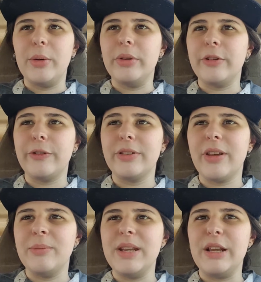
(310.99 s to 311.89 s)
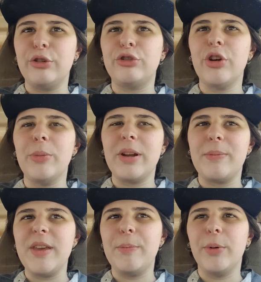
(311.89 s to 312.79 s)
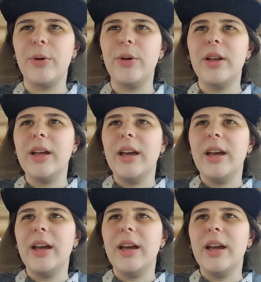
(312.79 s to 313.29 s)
it was the first time meeting so many people